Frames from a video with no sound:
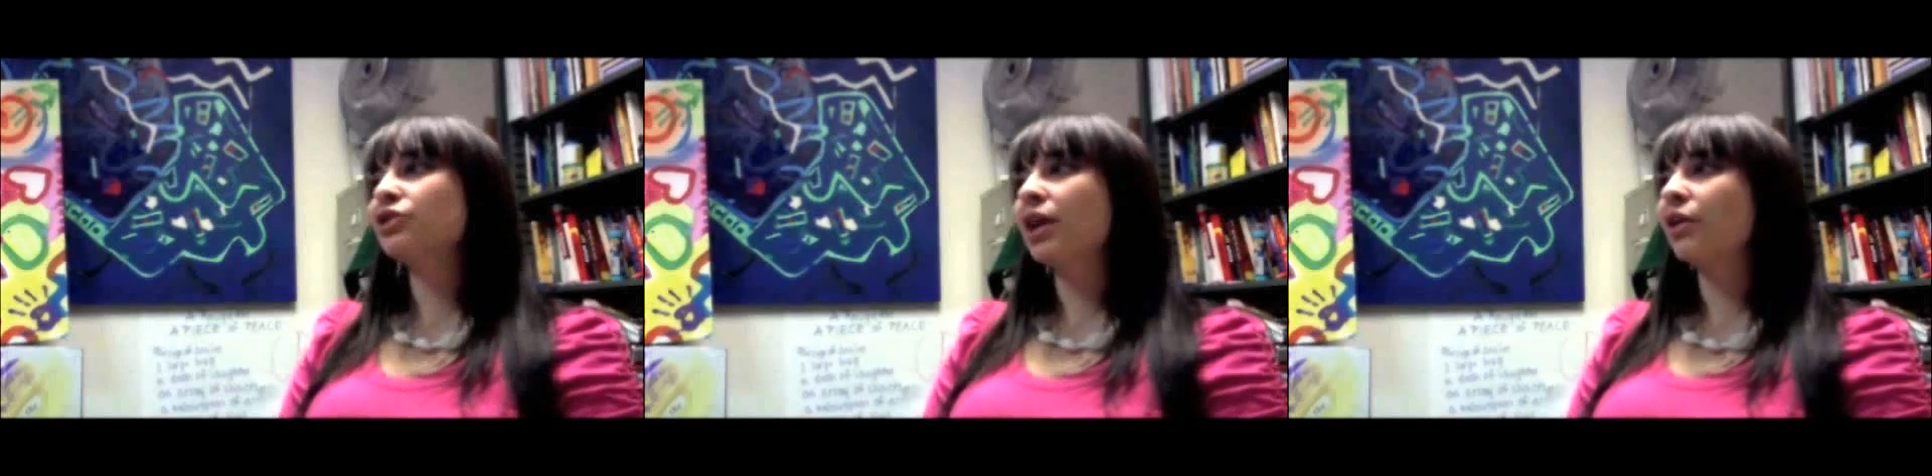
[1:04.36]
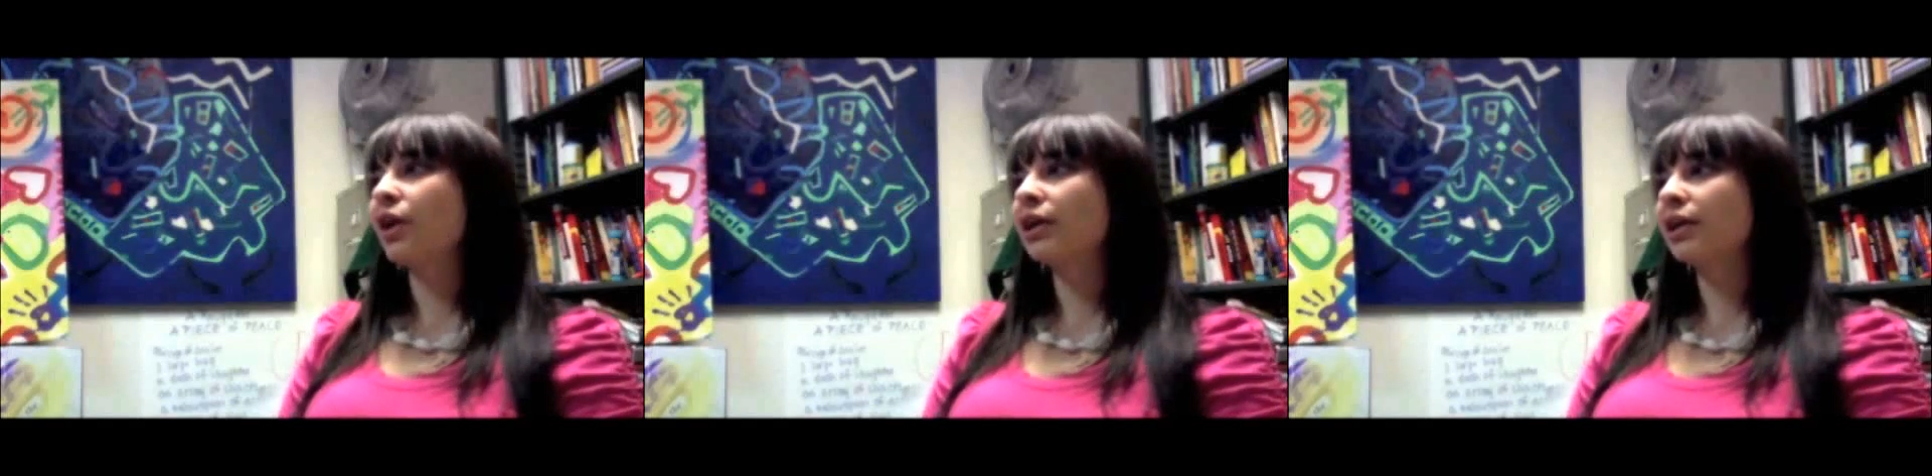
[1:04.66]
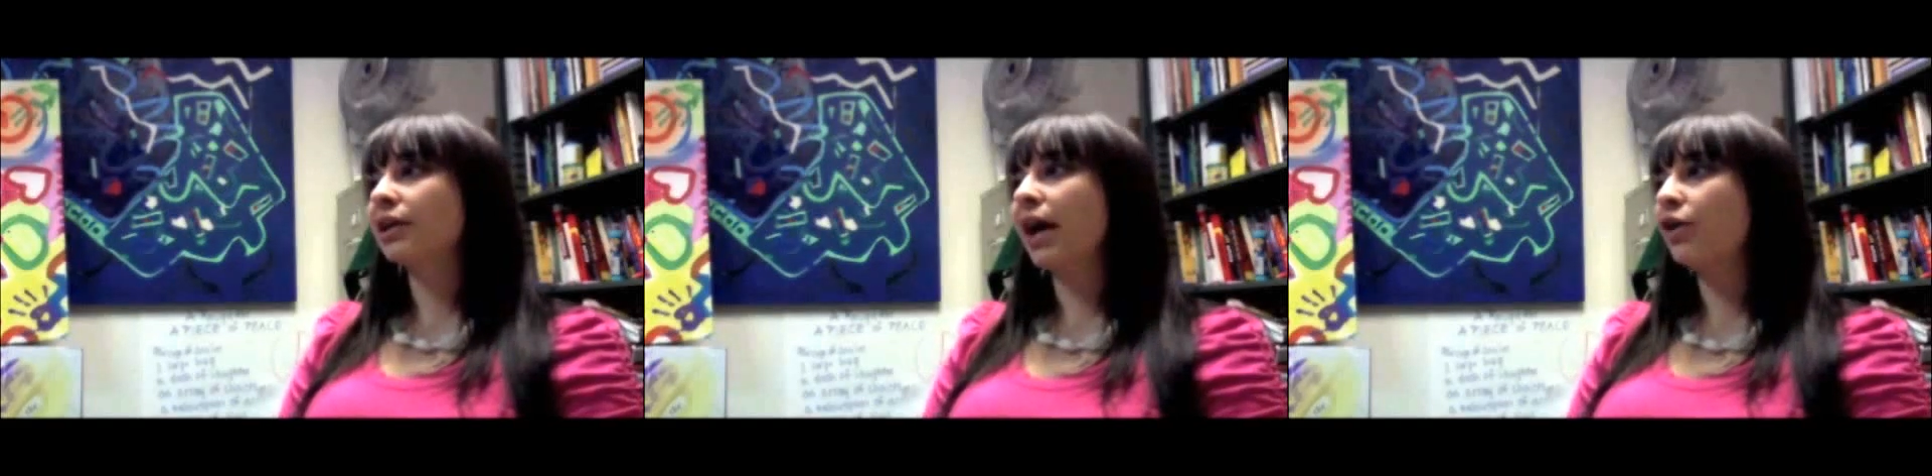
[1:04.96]
I know I
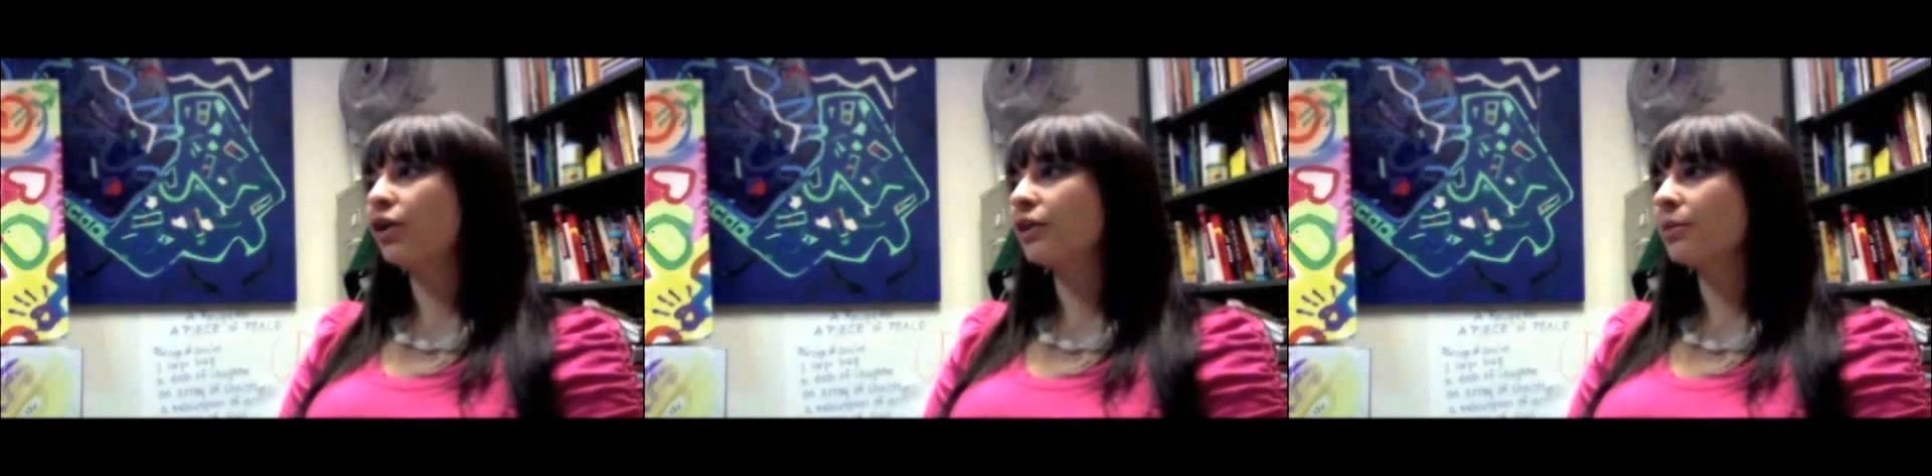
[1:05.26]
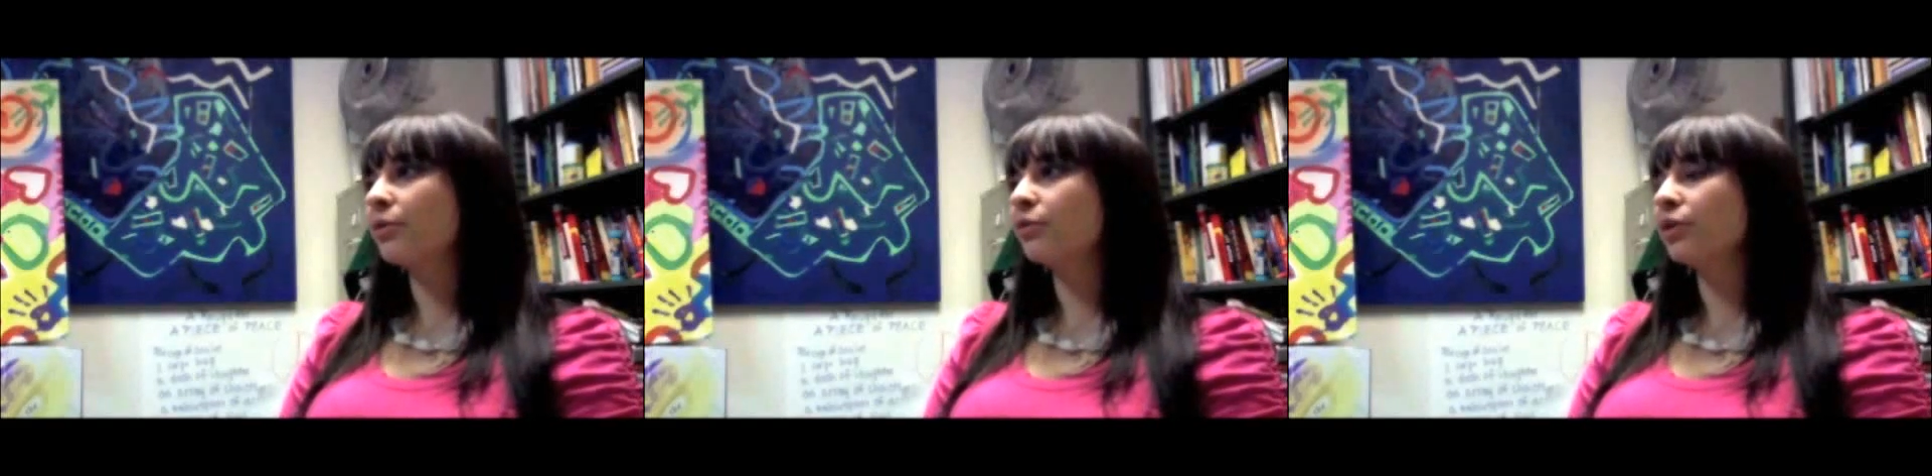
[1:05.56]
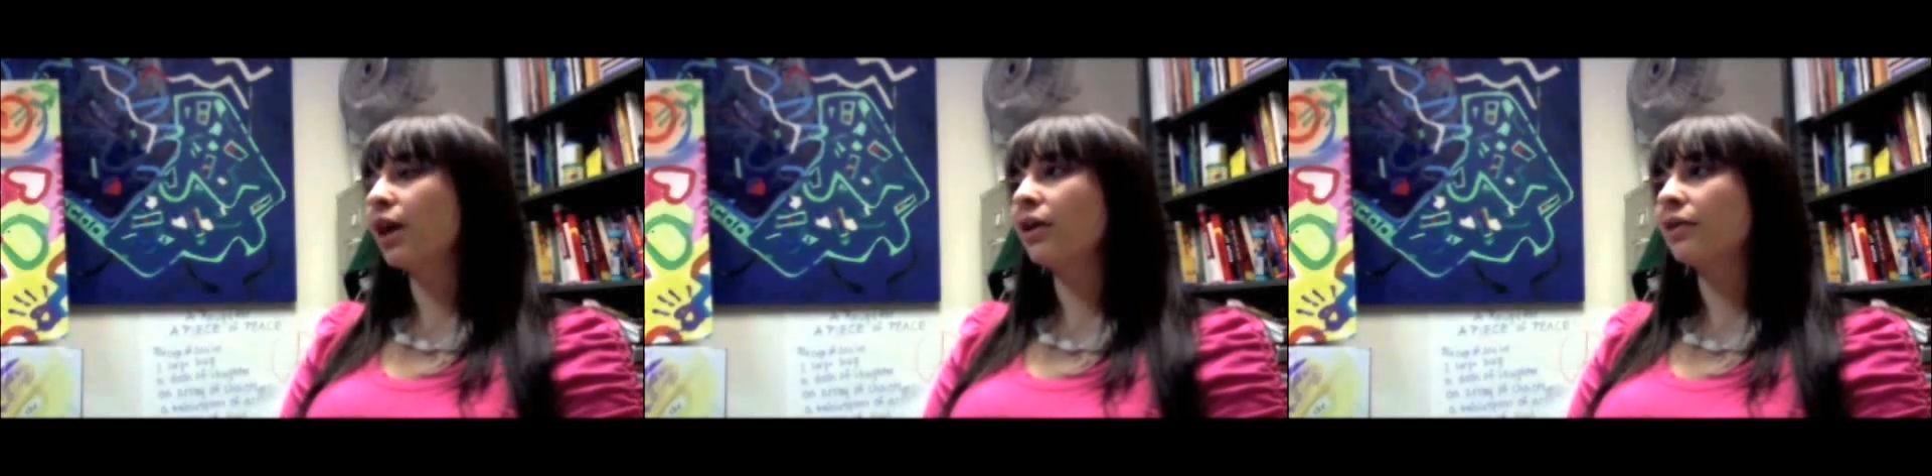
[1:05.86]
can count on them and
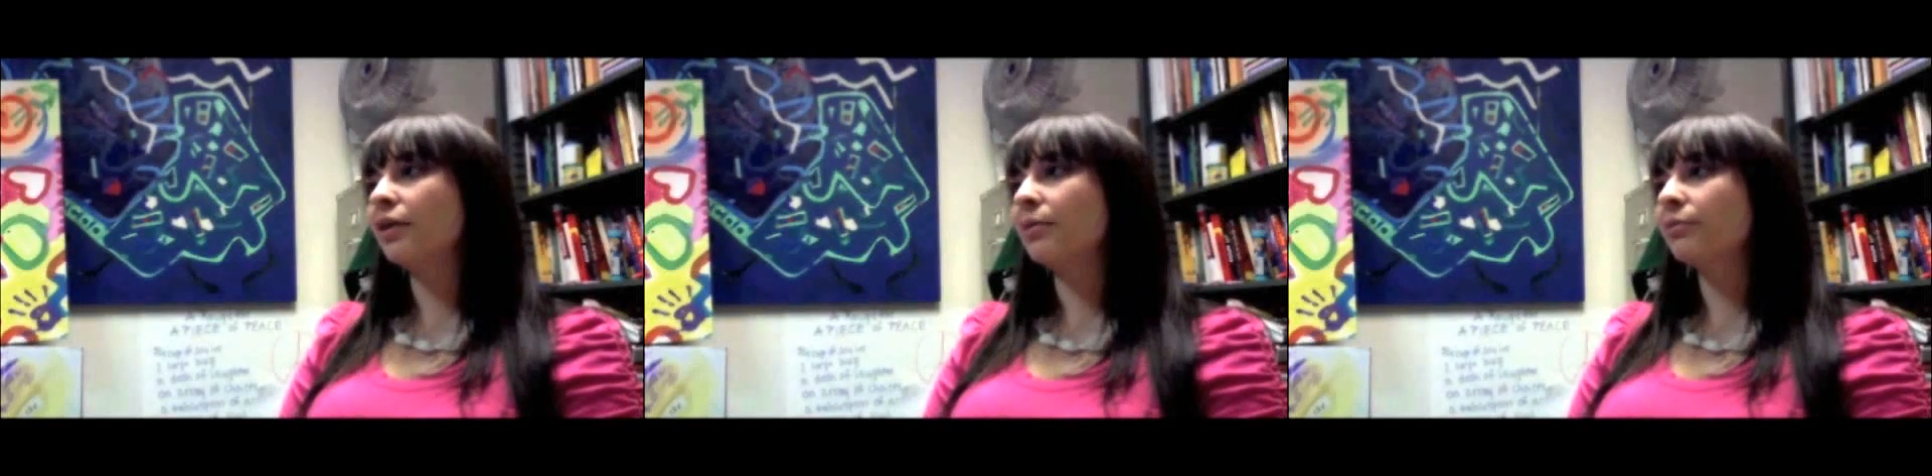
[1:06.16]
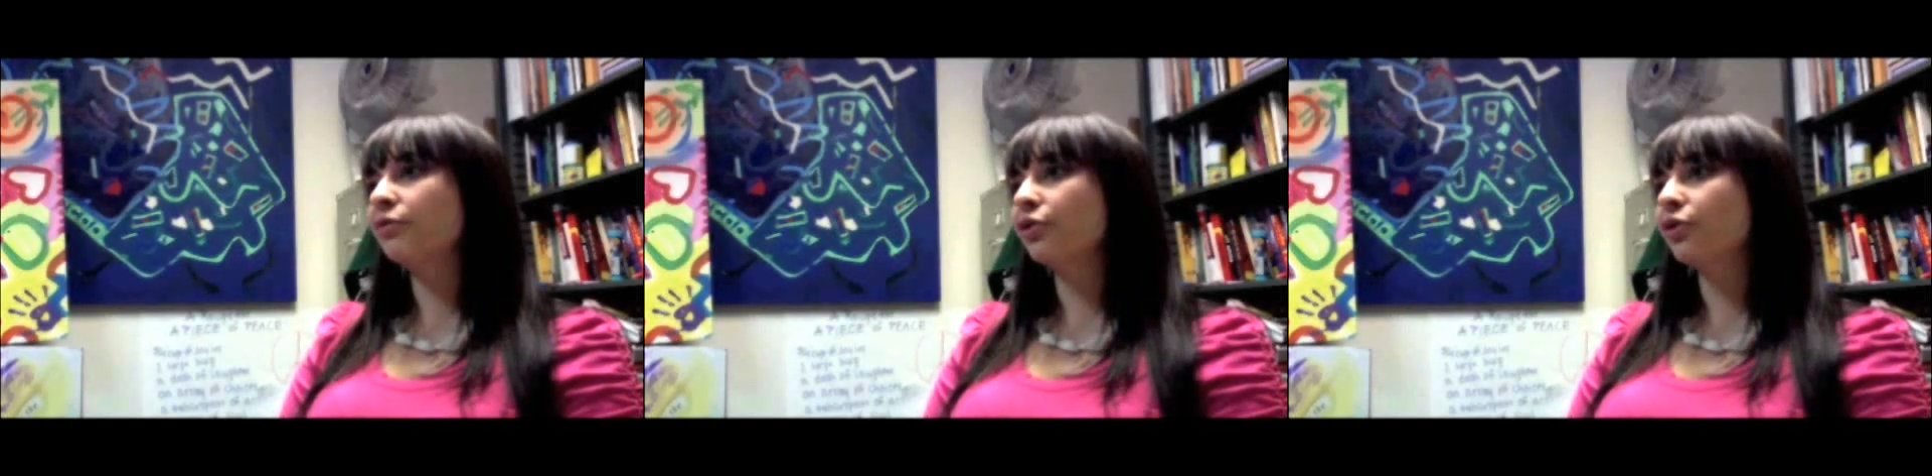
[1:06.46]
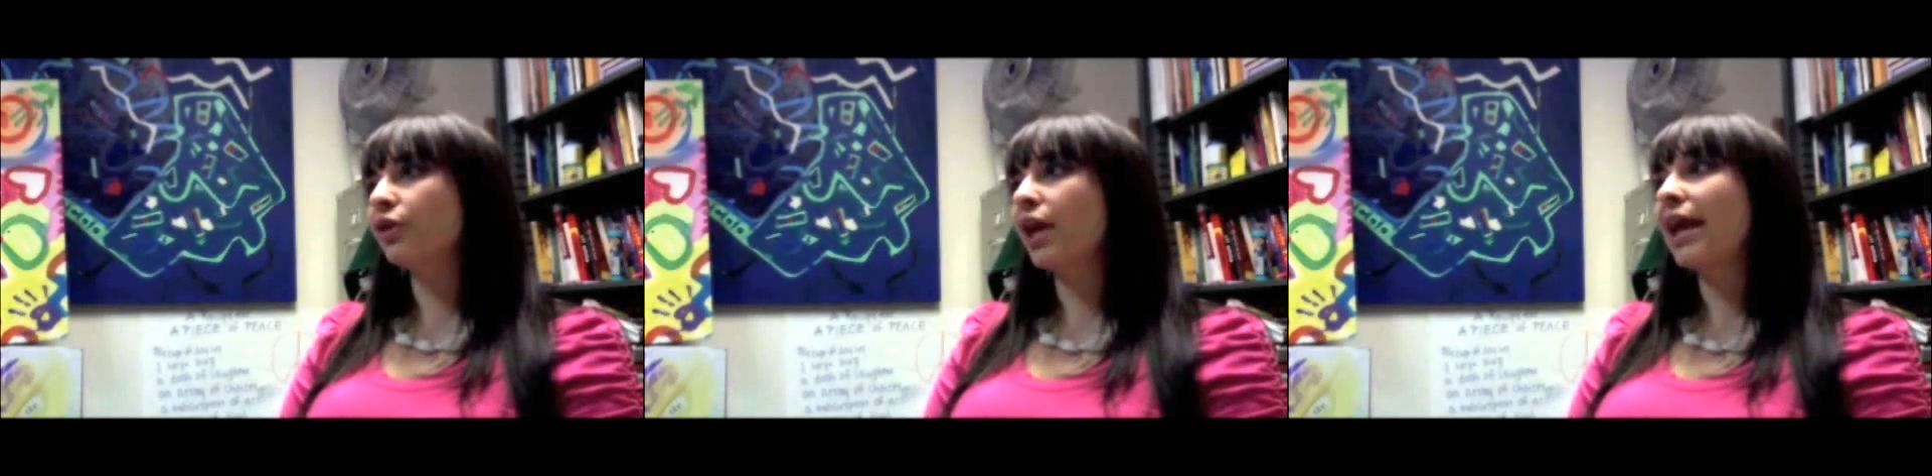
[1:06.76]
rely on them
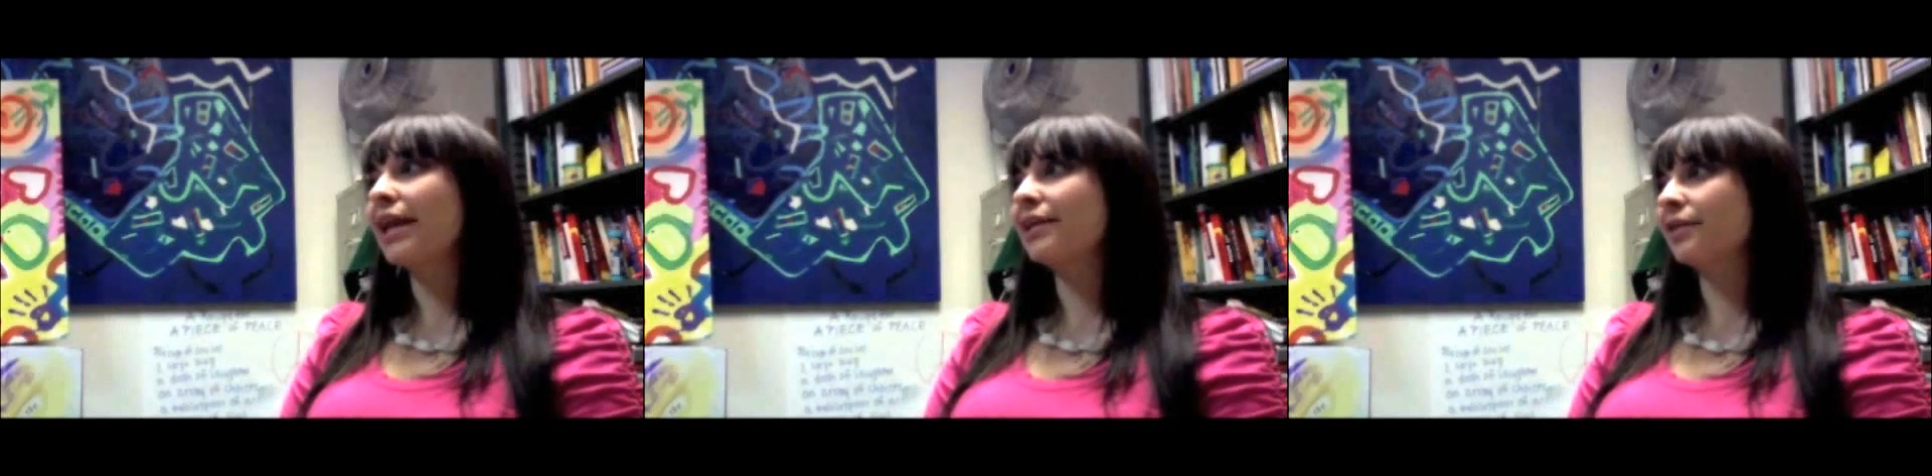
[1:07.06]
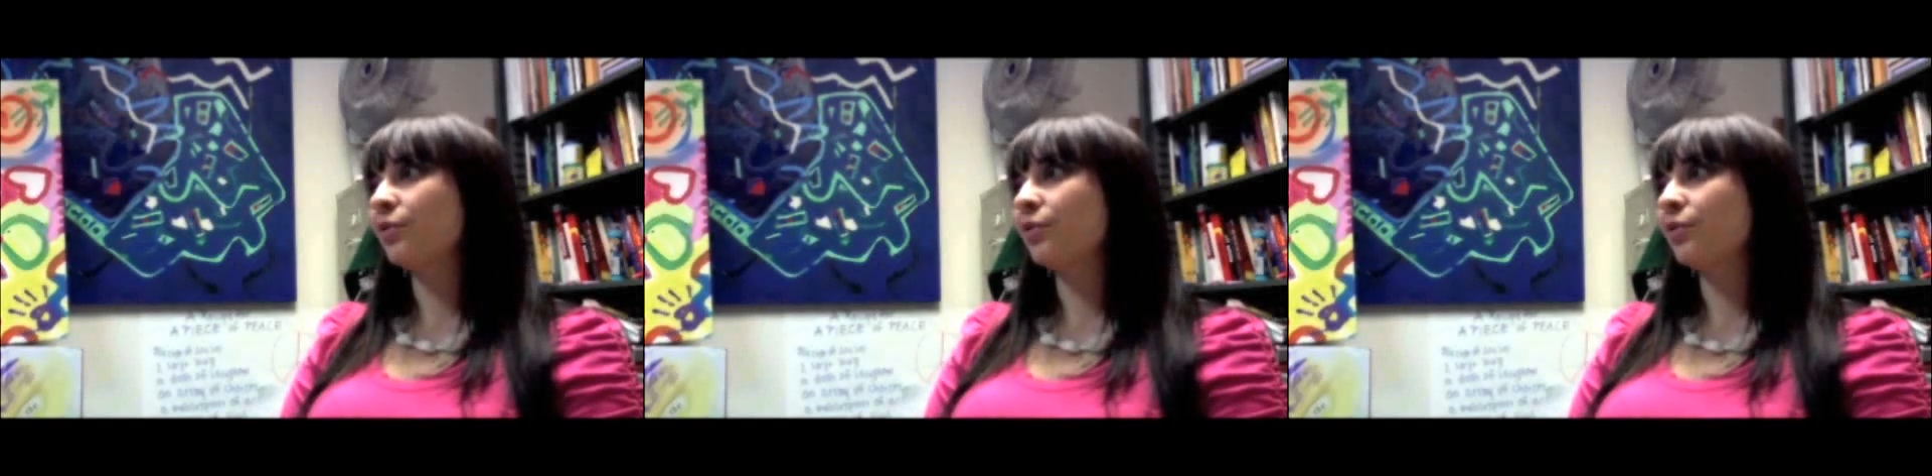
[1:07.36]
for anything,